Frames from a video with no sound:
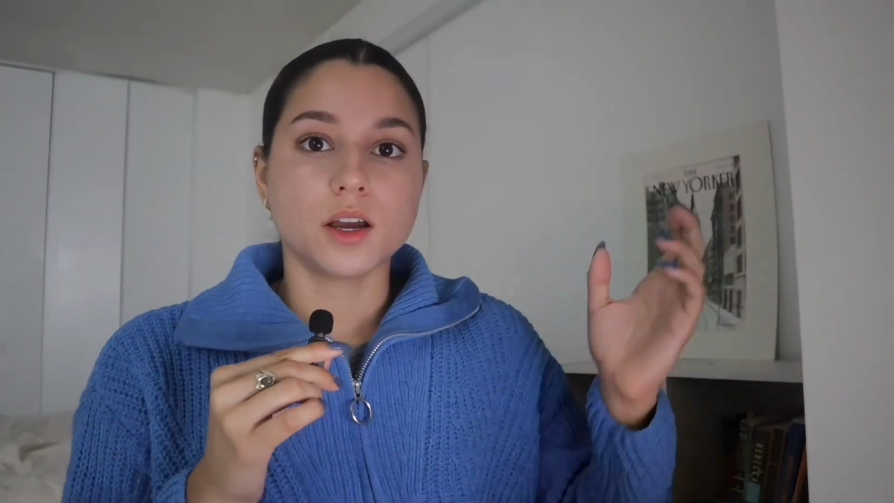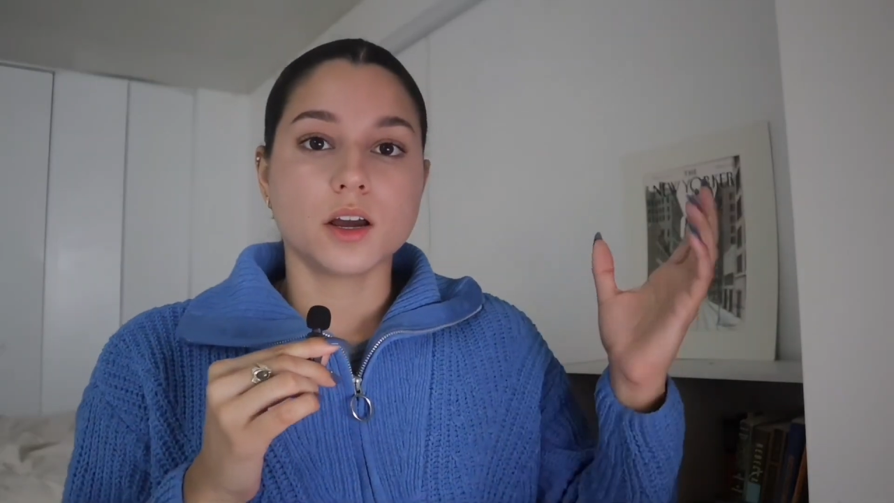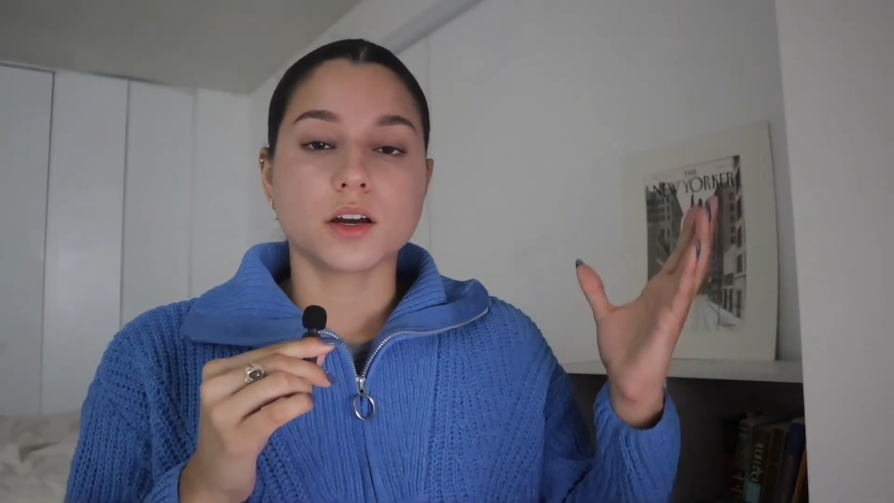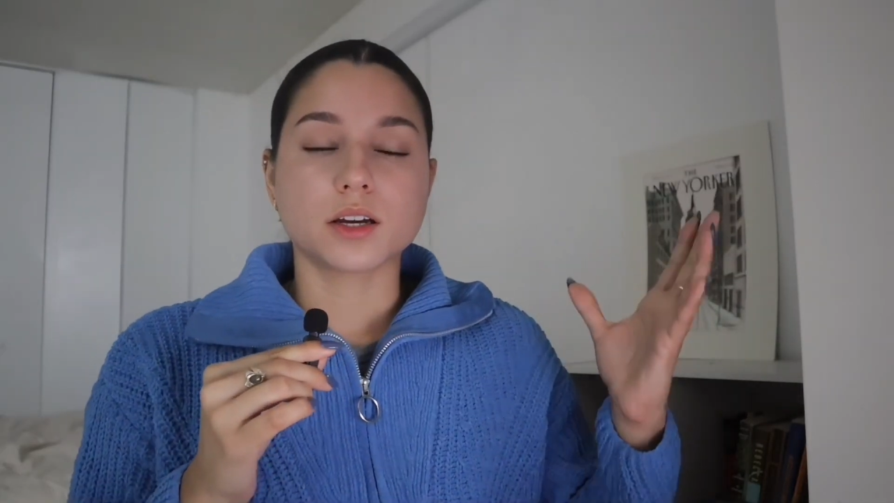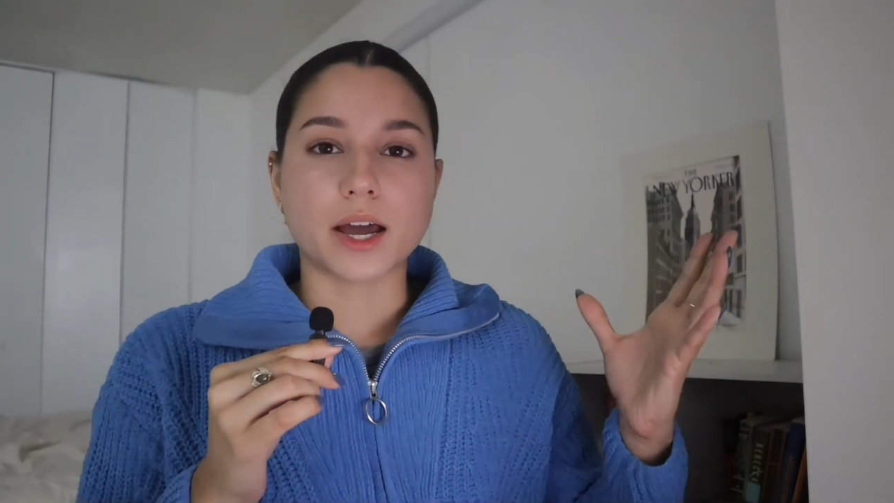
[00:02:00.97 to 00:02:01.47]

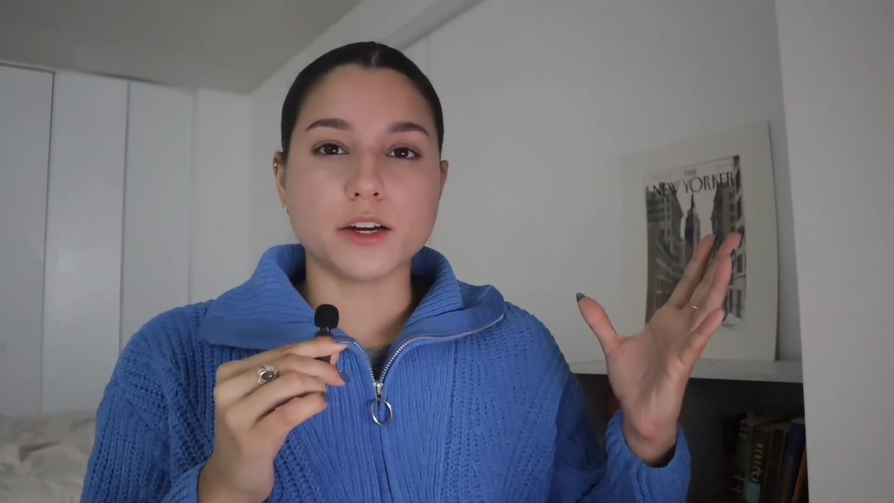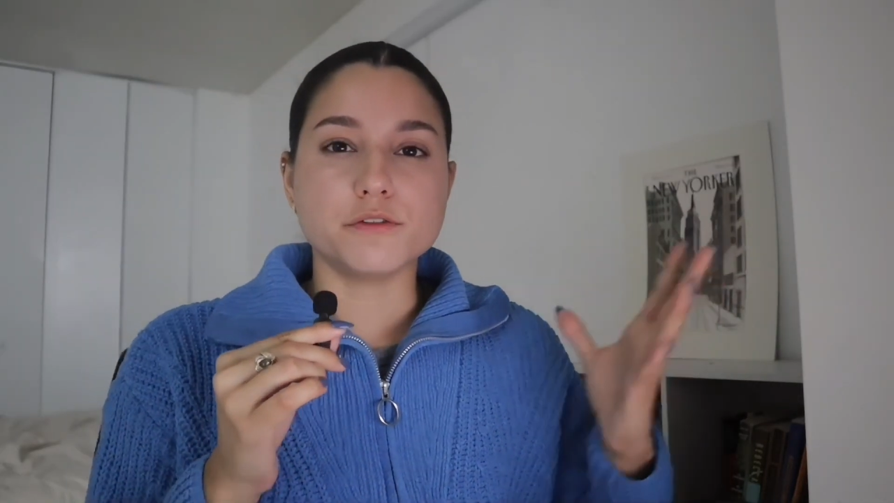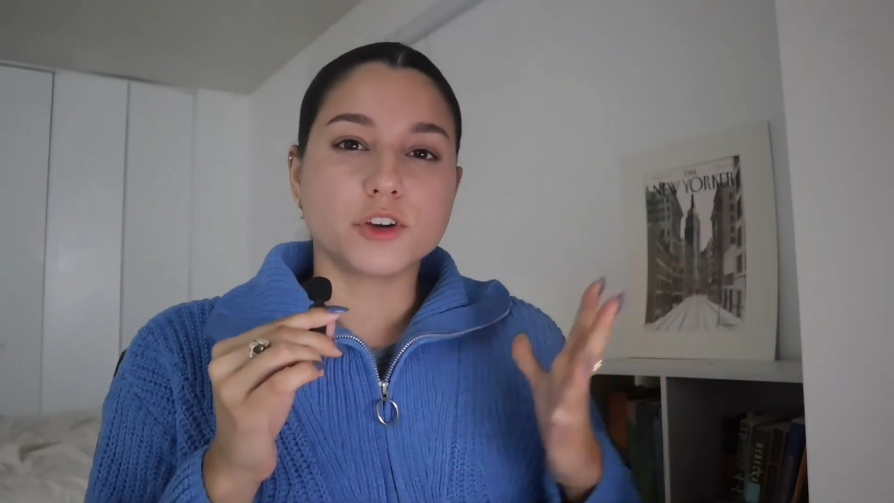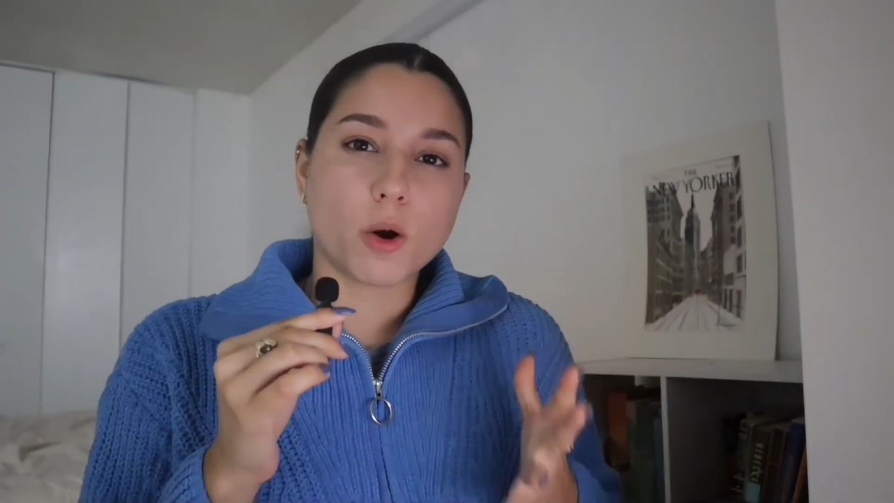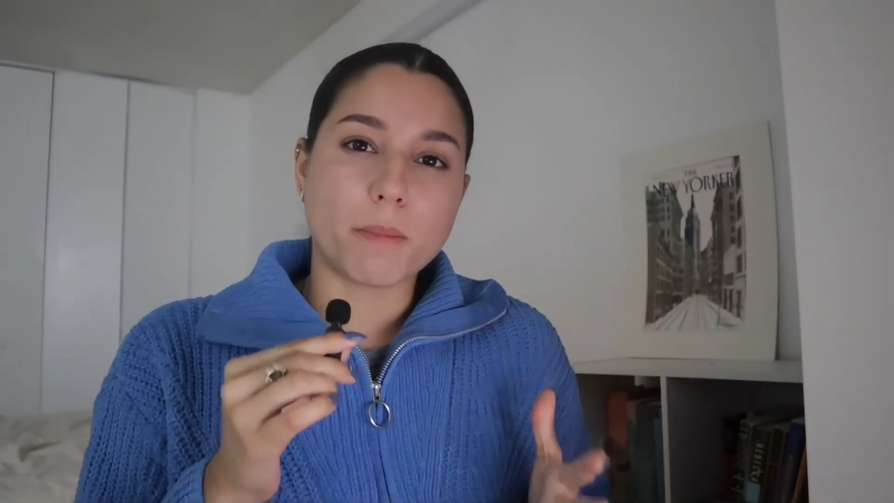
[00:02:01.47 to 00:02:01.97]
kind
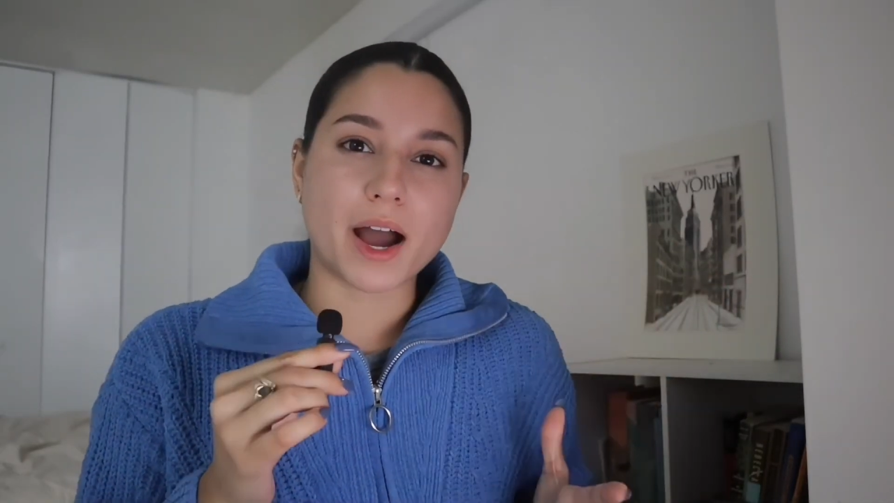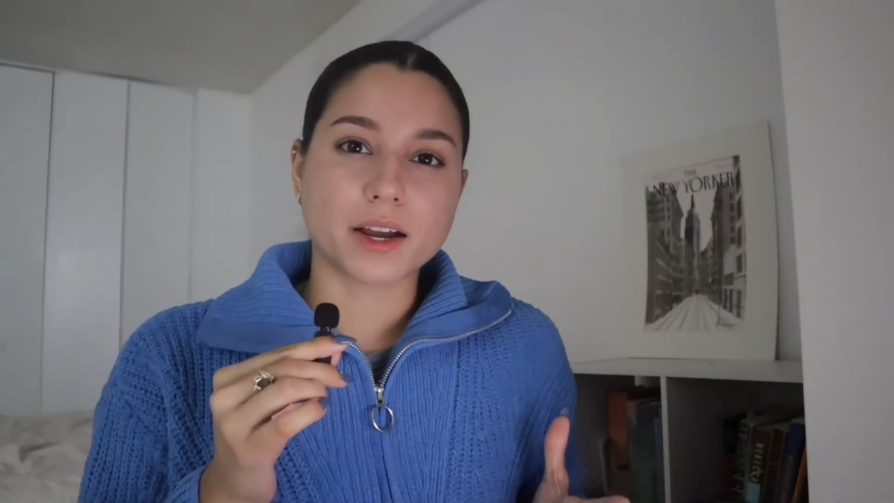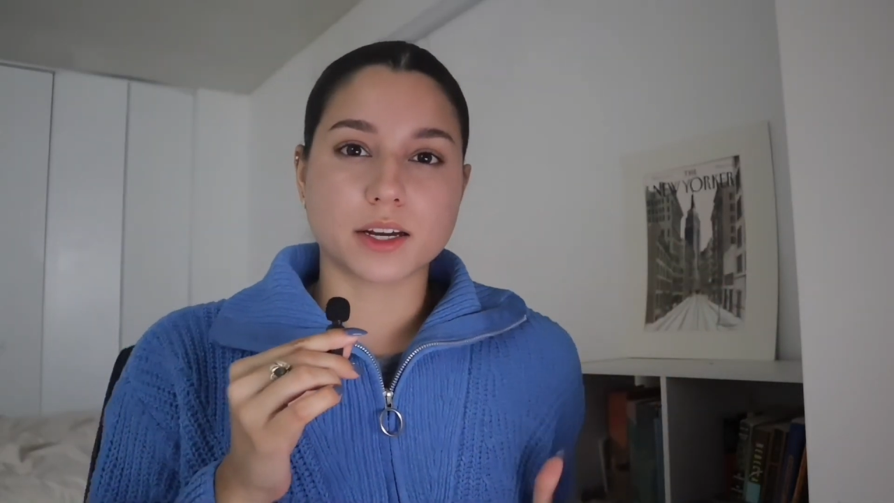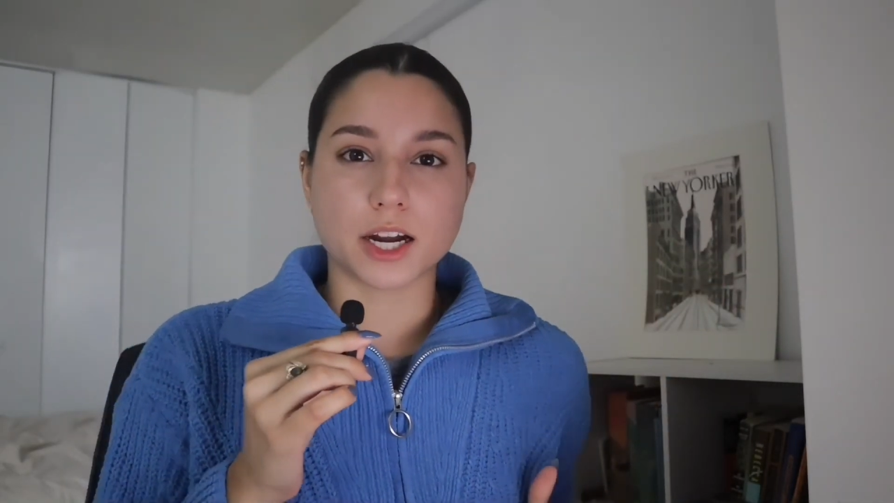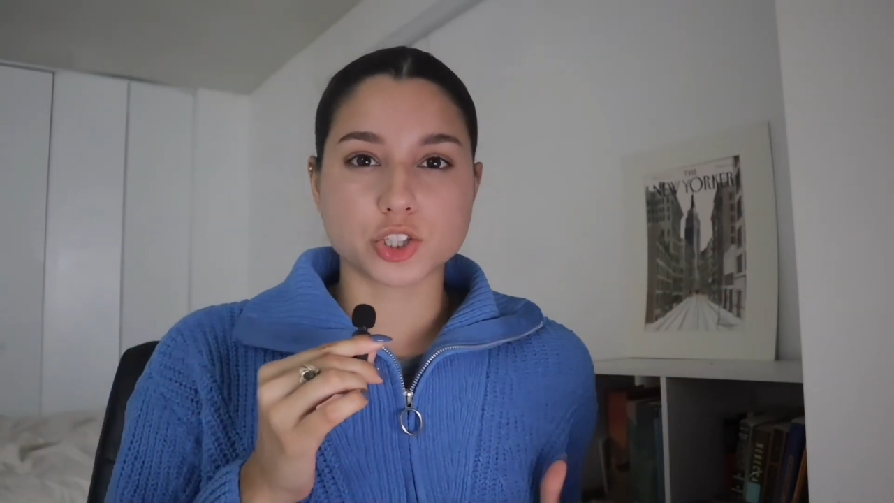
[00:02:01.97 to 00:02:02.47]
of go back
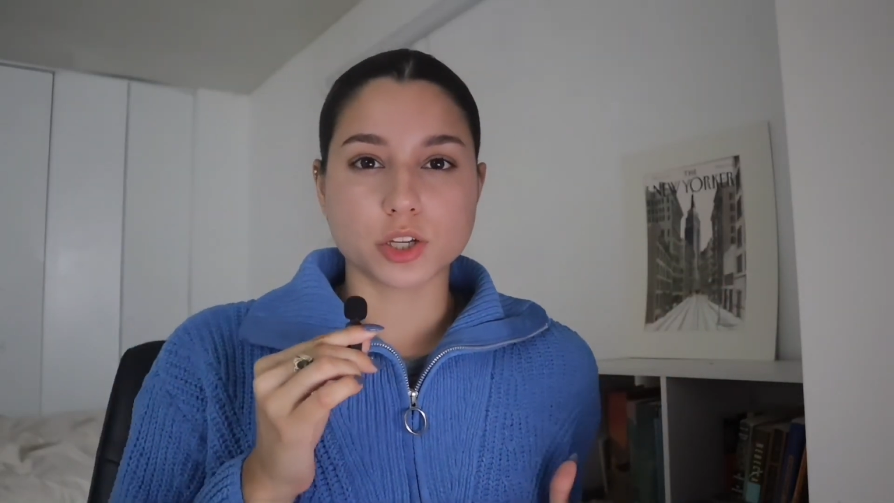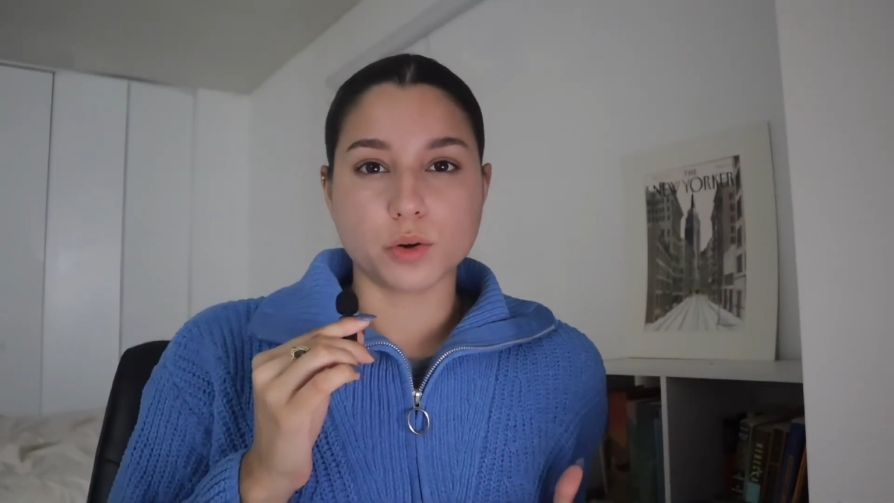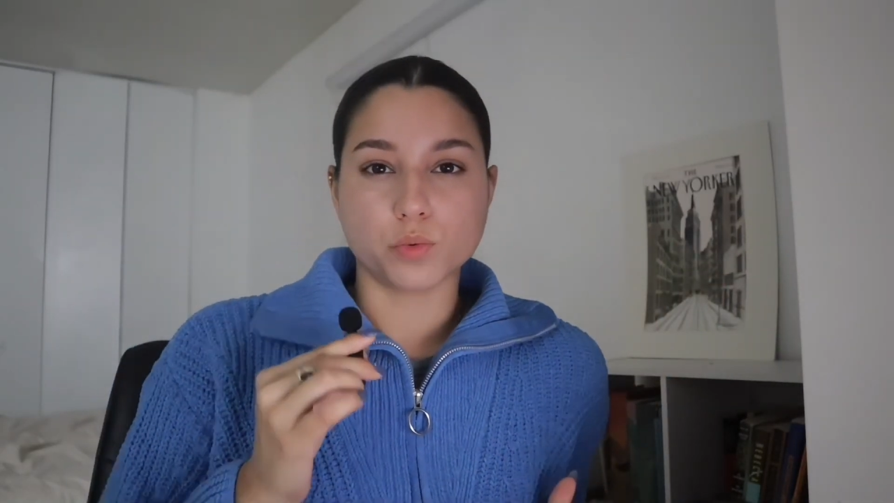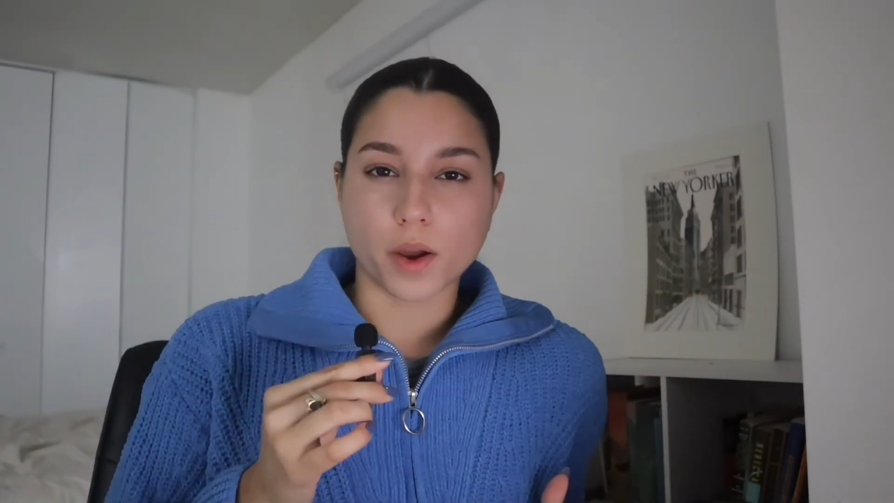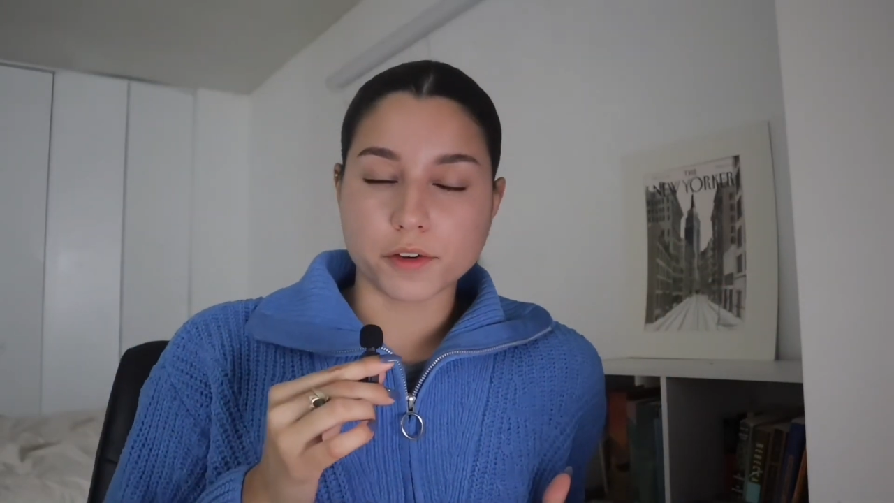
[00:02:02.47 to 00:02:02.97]
and actually
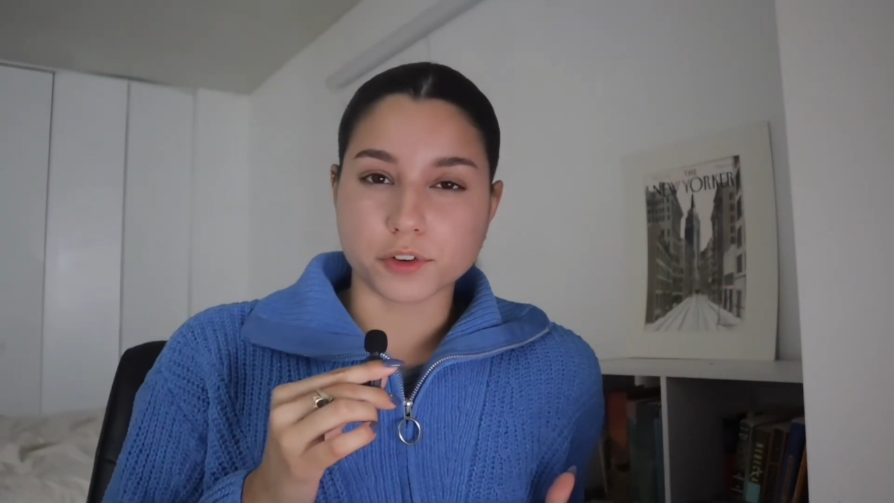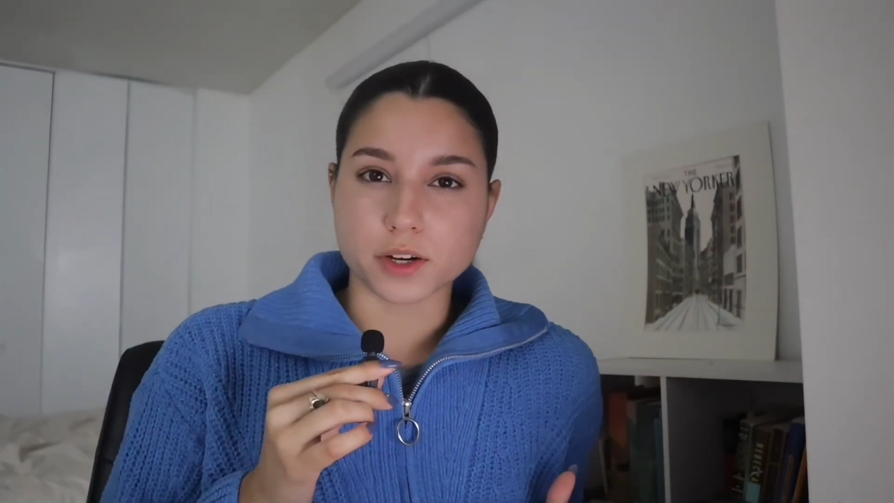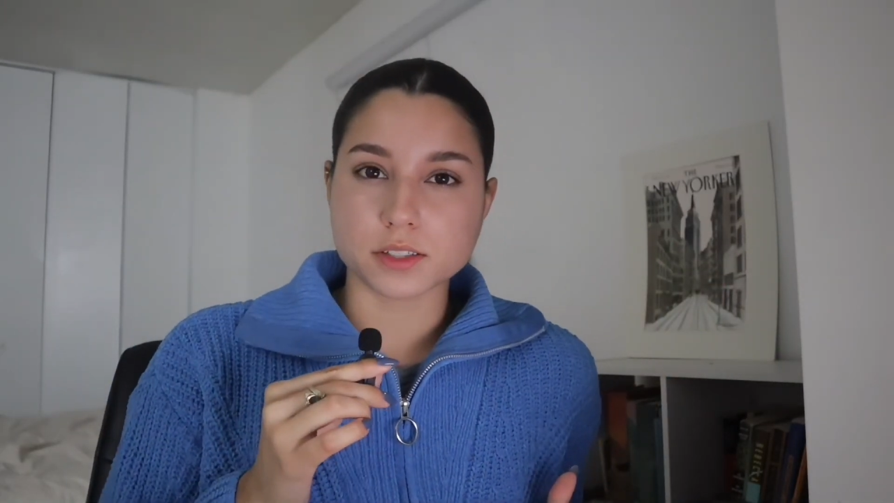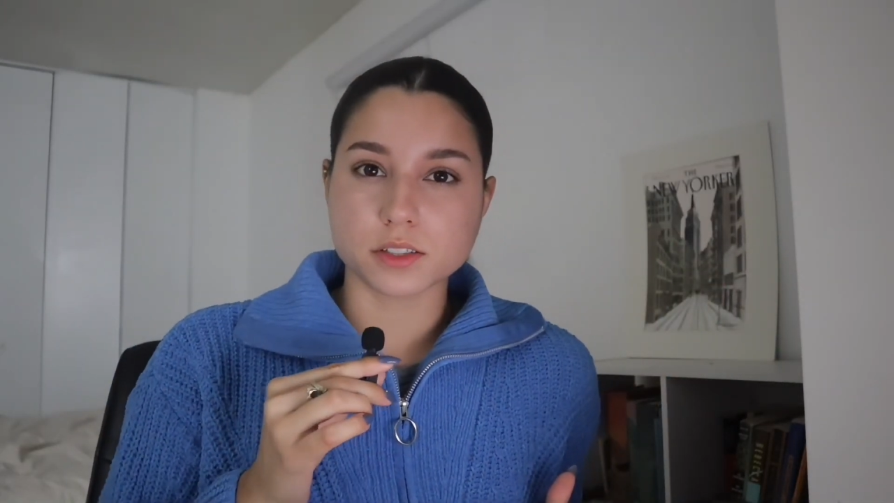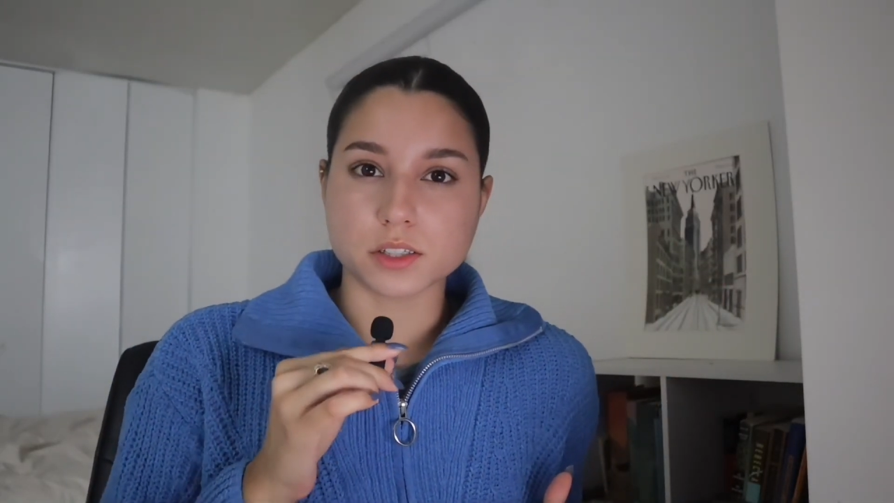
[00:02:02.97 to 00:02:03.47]
reference